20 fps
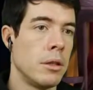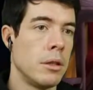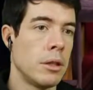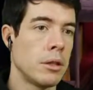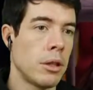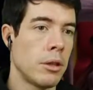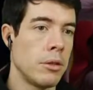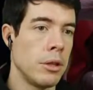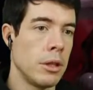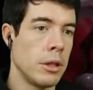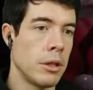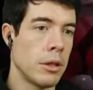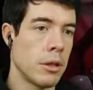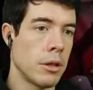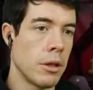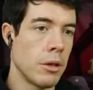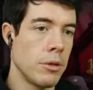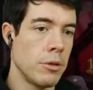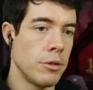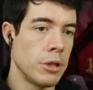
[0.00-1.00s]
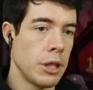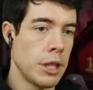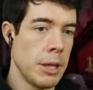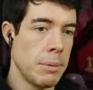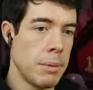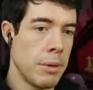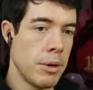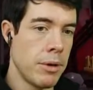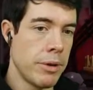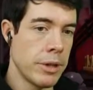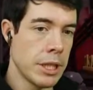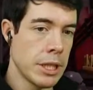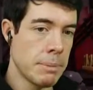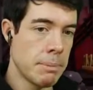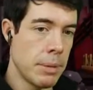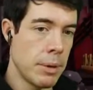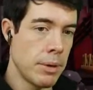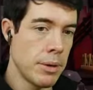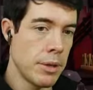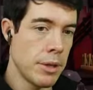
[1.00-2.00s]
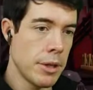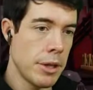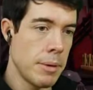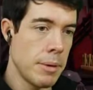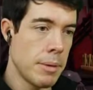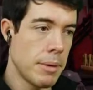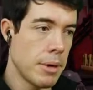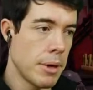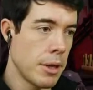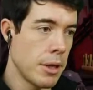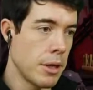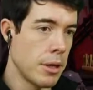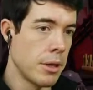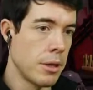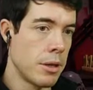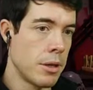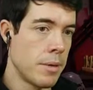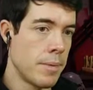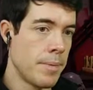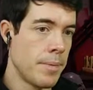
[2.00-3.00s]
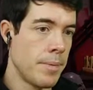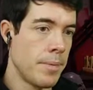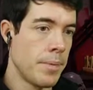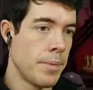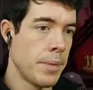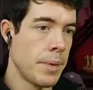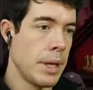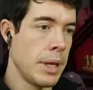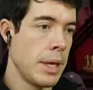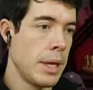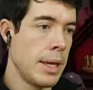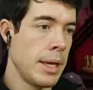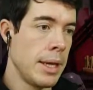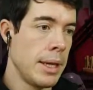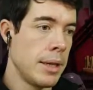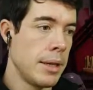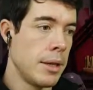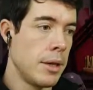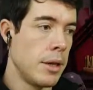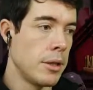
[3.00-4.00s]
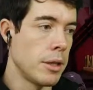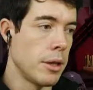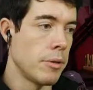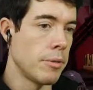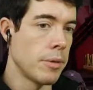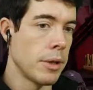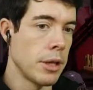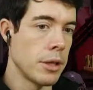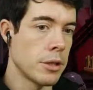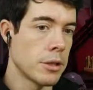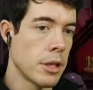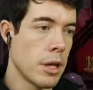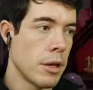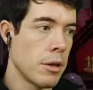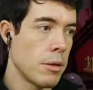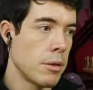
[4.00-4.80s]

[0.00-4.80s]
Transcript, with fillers: Don't need the googe anymore at this point, do I? I don't think so.